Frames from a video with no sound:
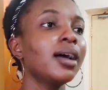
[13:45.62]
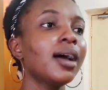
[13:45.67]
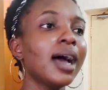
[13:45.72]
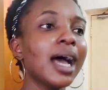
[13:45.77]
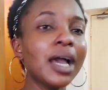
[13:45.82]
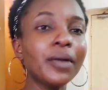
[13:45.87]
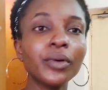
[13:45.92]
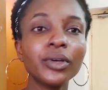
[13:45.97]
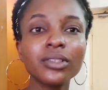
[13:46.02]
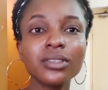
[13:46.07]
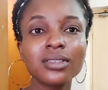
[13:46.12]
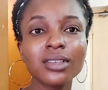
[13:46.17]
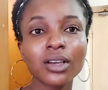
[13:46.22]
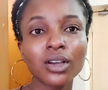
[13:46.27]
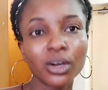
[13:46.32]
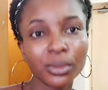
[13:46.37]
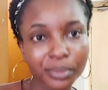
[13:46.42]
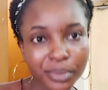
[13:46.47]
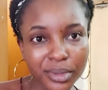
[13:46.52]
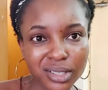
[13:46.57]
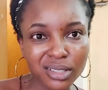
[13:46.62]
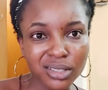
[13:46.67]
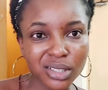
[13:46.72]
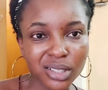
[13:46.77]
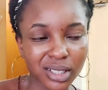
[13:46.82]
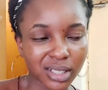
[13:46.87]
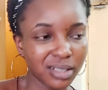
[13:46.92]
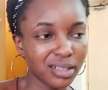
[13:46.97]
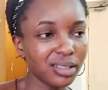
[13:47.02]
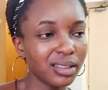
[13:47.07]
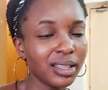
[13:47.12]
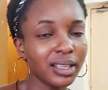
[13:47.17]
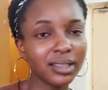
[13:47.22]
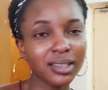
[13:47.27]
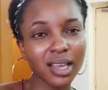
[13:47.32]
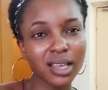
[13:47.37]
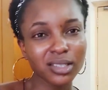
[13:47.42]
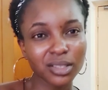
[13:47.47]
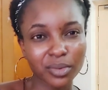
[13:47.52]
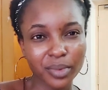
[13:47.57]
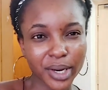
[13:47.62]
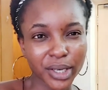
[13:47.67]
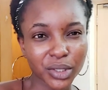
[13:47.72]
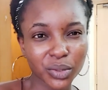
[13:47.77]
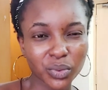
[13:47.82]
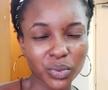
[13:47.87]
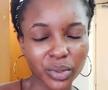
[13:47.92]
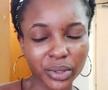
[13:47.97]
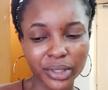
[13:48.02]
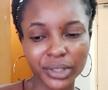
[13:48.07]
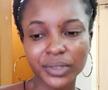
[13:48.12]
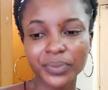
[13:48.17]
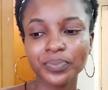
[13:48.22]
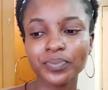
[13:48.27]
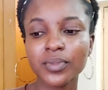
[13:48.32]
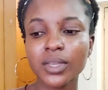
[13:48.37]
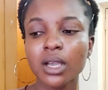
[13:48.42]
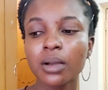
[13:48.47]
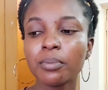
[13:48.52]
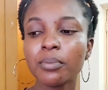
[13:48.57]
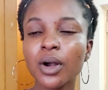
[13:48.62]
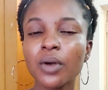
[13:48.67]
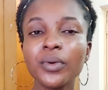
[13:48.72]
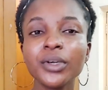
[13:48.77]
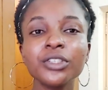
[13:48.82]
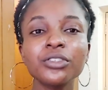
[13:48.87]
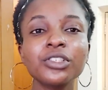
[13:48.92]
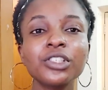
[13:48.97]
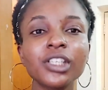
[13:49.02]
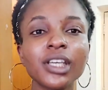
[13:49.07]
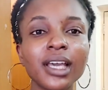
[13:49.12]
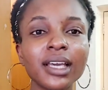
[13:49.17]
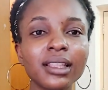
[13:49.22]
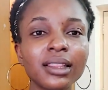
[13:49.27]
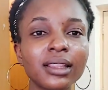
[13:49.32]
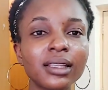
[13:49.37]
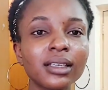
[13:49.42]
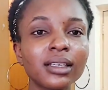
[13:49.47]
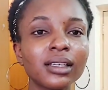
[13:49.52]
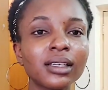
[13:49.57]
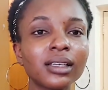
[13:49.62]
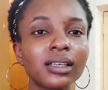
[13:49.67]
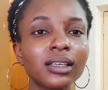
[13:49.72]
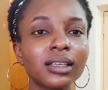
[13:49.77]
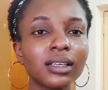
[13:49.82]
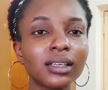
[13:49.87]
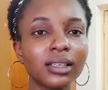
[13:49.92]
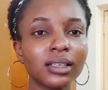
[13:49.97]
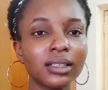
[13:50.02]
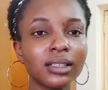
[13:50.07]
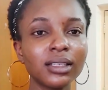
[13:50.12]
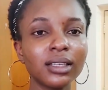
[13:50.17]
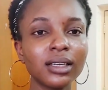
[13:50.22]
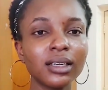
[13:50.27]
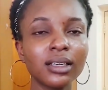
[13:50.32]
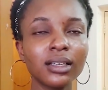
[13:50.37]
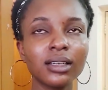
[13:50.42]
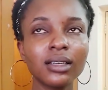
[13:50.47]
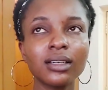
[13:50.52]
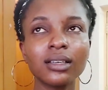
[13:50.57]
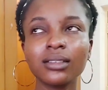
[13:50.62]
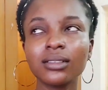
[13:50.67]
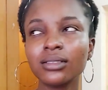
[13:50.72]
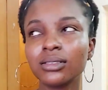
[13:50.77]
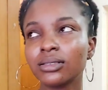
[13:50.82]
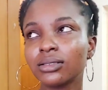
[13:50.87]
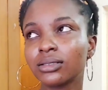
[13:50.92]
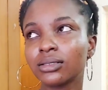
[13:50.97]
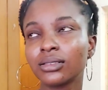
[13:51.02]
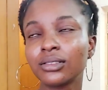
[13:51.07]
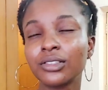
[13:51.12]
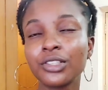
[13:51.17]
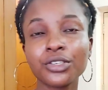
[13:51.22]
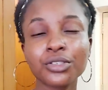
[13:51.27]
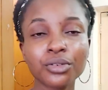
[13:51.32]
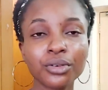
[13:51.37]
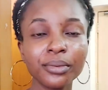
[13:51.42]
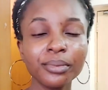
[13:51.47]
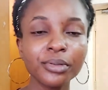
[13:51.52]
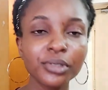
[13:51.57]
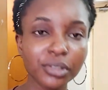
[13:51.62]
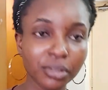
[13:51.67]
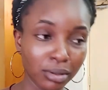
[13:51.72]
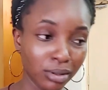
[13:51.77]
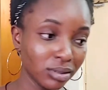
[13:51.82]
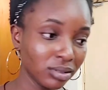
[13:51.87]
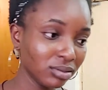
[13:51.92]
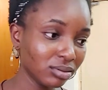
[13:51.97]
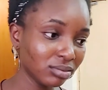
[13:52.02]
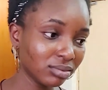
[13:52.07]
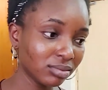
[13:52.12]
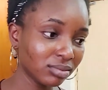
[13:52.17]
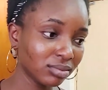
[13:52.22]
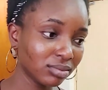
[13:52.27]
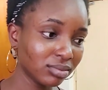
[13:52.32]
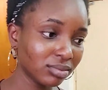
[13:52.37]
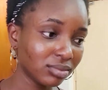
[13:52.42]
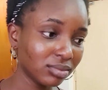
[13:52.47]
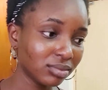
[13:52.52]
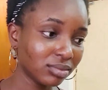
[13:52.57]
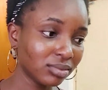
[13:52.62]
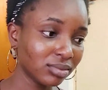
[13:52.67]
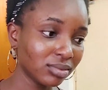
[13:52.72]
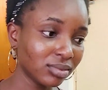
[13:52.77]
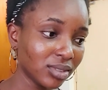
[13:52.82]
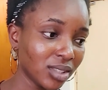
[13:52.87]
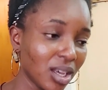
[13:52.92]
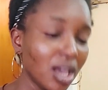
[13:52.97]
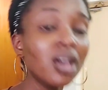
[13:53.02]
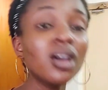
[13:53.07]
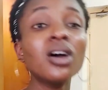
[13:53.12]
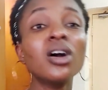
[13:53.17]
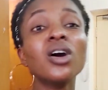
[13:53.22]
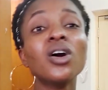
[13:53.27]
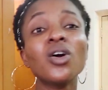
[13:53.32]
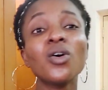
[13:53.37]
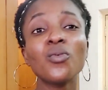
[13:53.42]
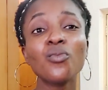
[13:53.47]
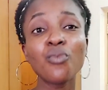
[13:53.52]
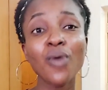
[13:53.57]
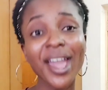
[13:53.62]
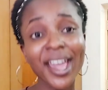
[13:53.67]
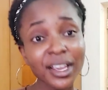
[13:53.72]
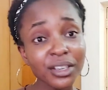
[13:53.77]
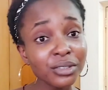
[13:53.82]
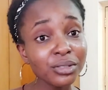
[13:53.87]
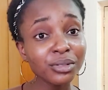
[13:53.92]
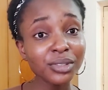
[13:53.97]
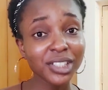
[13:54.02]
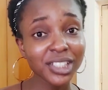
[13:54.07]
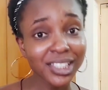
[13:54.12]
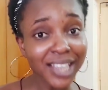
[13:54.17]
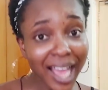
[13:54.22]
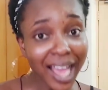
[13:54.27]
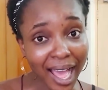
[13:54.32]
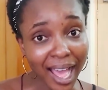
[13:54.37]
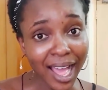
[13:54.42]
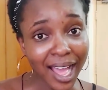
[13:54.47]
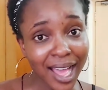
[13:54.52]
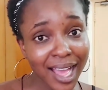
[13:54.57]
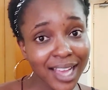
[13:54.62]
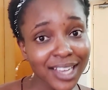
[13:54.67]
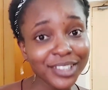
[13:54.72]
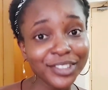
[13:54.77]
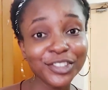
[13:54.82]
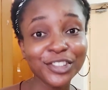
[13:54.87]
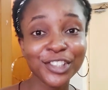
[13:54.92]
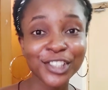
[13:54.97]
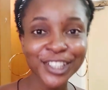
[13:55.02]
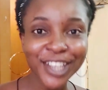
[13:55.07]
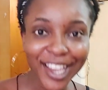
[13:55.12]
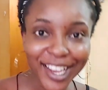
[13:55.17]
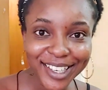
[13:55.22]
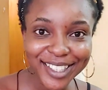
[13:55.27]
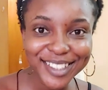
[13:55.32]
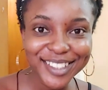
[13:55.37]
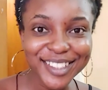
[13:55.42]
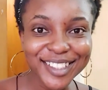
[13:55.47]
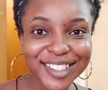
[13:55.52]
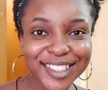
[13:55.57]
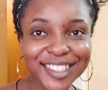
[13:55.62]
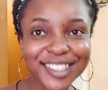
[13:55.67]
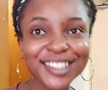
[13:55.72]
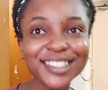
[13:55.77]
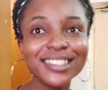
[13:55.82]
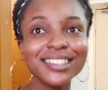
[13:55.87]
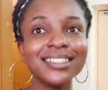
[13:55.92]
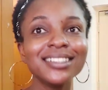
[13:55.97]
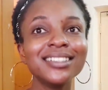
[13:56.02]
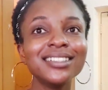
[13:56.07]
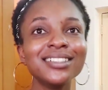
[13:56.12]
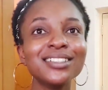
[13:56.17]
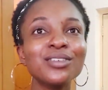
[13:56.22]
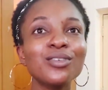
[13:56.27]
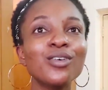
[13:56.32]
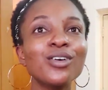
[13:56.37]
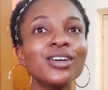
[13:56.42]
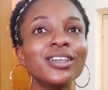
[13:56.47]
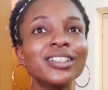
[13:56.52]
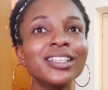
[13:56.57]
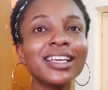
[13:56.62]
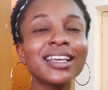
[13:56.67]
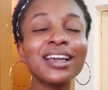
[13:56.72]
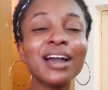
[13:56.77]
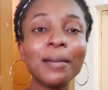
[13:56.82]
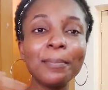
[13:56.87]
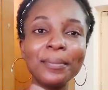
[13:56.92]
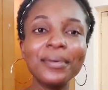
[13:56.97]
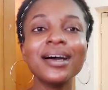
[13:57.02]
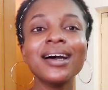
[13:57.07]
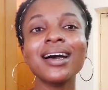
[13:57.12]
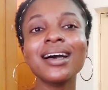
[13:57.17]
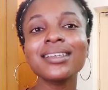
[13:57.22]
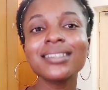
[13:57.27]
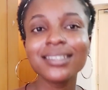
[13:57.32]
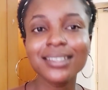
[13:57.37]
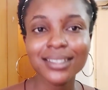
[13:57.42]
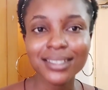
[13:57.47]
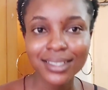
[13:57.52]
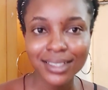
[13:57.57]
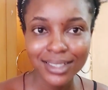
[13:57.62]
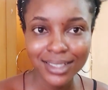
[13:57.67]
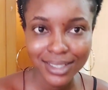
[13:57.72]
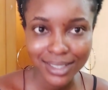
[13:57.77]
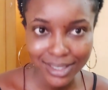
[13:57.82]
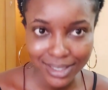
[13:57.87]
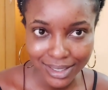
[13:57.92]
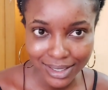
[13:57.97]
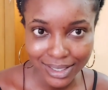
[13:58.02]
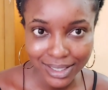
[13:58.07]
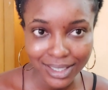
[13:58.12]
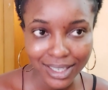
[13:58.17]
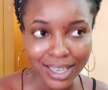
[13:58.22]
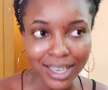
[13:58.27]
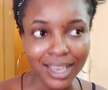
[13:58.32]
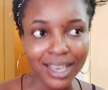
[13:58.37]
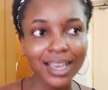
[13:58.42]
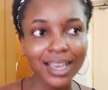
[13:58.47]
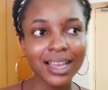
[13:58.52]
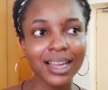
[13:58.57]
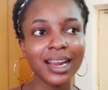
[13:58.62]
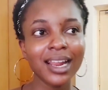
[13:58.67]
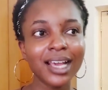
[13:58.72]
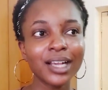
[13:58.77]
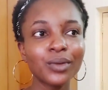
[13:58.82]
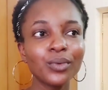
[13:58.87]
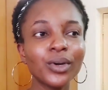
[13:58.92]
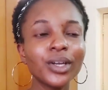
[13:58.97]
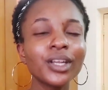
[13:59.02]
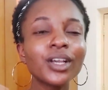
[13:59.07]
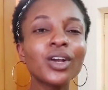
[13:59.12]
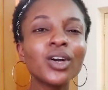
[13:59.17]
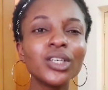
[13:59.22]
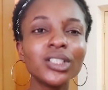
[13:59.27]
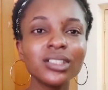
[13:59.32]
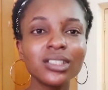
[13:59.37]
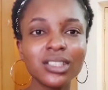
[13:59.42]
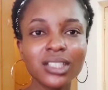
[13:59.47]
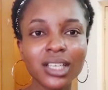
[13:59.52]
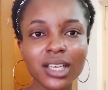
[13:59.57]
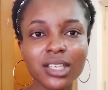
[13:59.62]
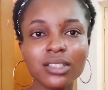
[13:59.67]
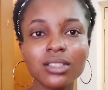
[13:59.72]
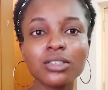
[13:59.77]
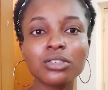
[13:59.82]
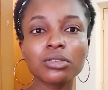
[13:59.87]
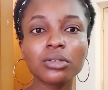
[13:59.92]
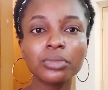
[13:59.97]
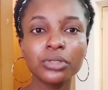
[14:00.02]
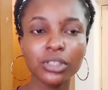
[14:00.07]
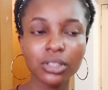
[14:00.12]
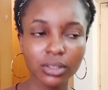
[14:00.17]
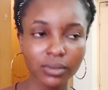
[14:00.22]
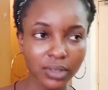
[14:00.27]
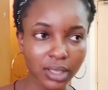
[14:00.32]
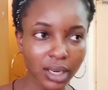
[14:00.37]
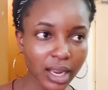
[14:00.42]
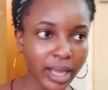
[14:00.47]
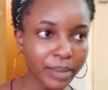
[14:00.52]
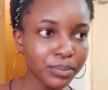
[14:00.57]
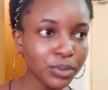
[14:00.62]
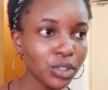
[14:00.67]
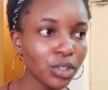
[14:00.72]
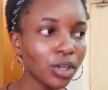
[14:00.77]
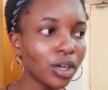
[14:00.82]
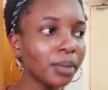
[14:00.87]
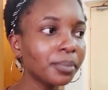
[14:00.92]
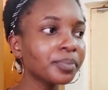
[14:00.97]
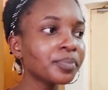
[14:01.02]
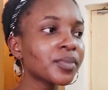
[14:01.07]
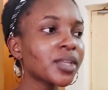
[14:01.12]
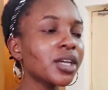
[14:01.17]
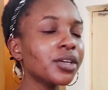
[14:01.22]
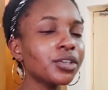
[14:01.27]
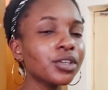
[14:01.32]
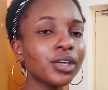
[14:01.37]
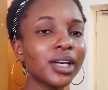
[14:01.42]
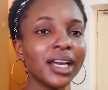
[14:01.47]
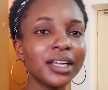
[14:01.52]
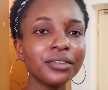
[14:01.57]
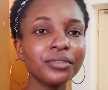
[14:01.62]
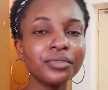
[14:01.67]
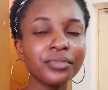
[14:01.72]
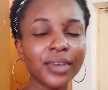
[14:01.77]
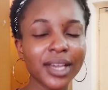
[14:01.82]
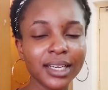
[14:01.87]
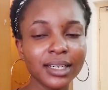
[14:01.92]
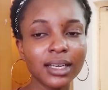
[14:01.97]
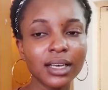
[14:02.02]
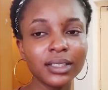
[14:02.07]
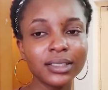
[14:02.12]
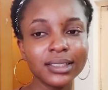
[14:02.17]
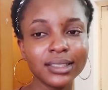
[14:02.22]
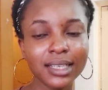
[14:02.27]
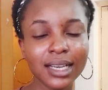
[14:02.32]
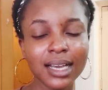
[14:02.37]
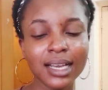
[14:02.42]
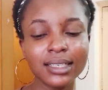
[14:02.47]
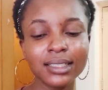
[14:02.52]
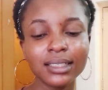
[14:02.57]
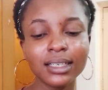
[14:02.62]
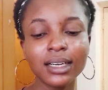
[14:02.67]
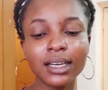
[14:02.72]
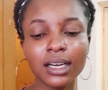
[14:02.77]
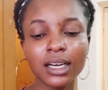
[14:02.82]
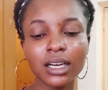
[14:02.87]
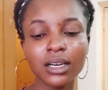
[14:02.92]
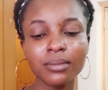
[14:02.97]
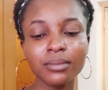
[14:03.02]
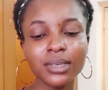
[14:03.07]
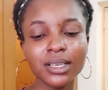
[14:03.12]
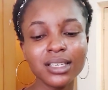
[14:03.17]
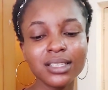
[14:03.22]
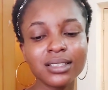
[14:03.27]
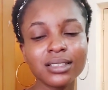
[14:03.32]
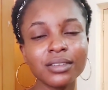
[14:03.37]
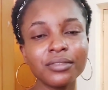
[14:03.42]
I want to say composition, I don't think that's the right word, but when you check the description, when you check the capacity, like what it contains, description of the laptop, you kind of find out that it's